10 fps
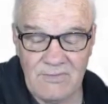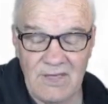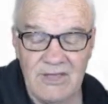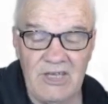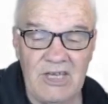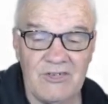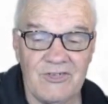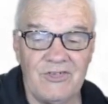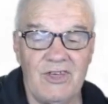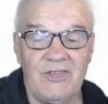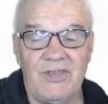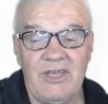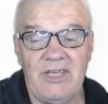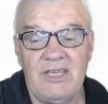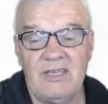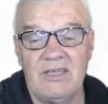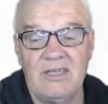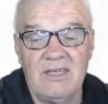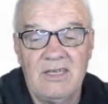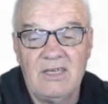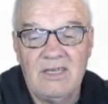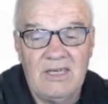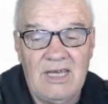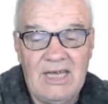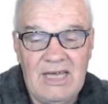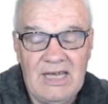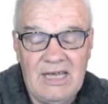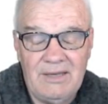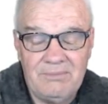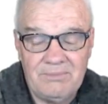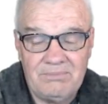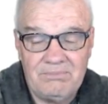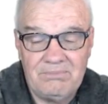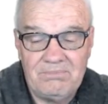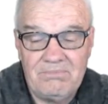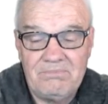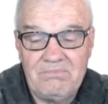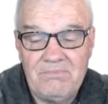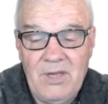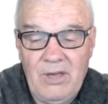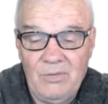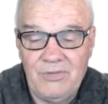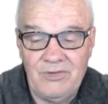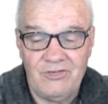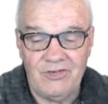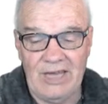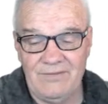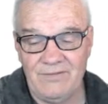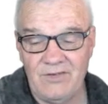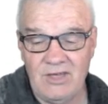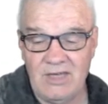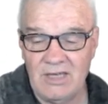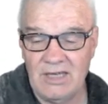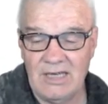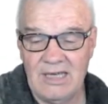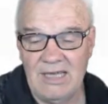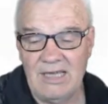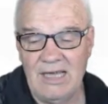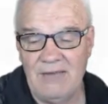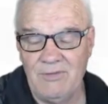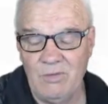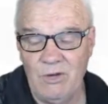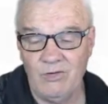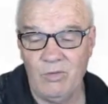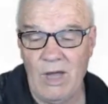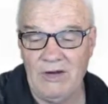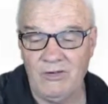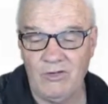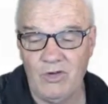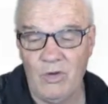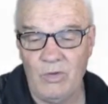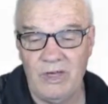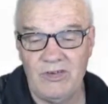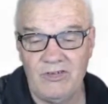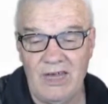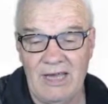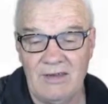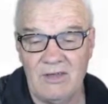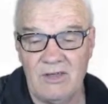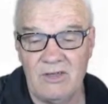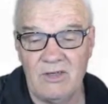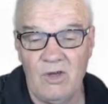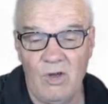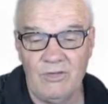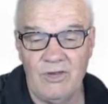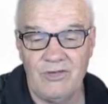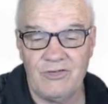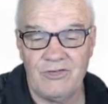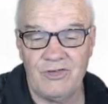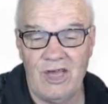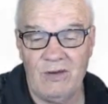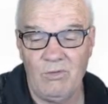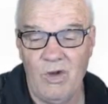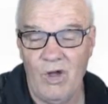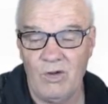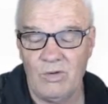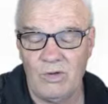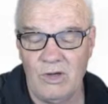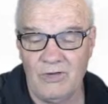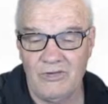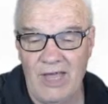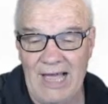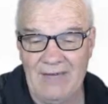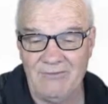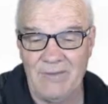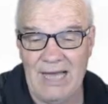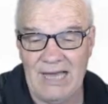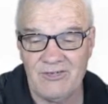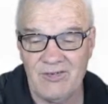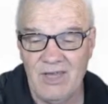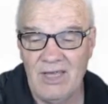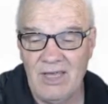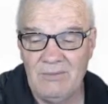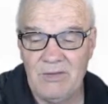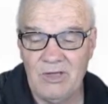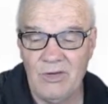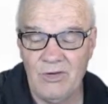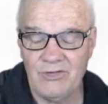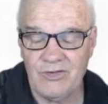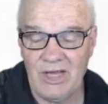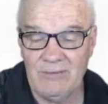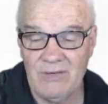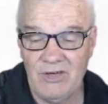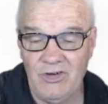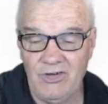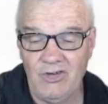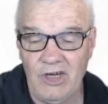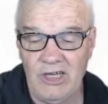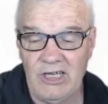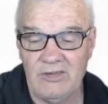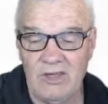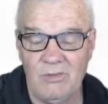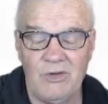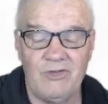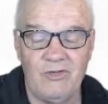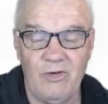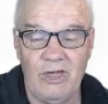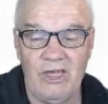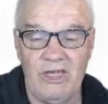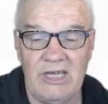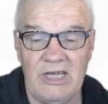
Yes, the health and safety, there was one or two that got this wrong or lost half marks, because initially there were three